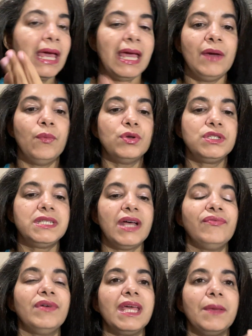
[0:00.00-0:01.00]
it was
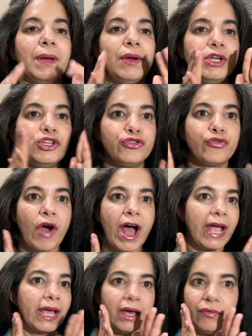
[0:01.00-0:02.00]
definitely a very
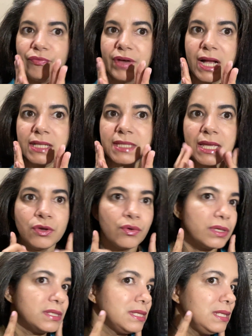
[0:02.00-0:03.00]
dry effect, and you
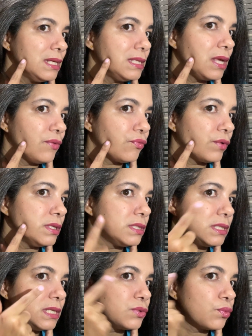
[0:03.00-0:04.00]
can see the difference.
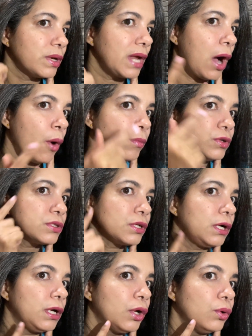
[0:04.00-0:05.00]
This one almost
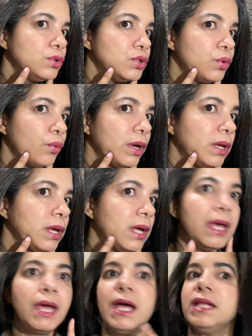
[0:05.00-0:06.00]
glowed to it,
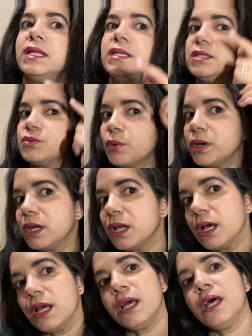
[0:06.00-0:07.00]
and then this one,
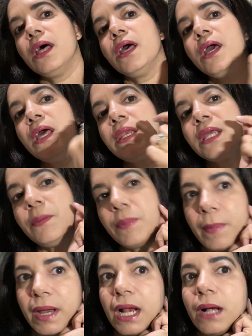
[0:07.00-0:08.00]
and keep in
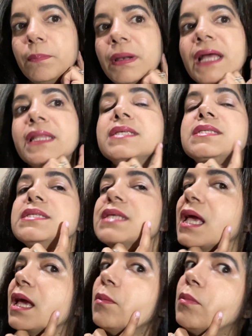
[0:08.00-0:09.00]
mind I apply the
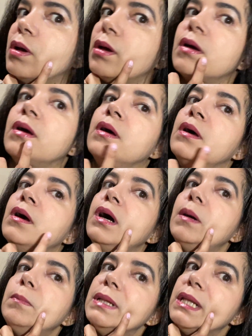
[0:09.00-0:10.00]
same
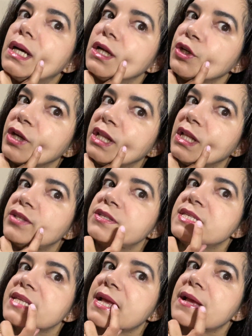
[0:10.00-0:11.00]
blush and the
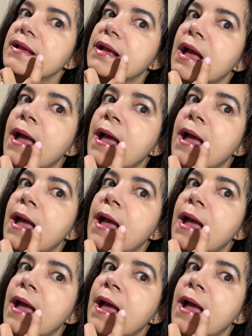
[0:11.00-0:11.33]
same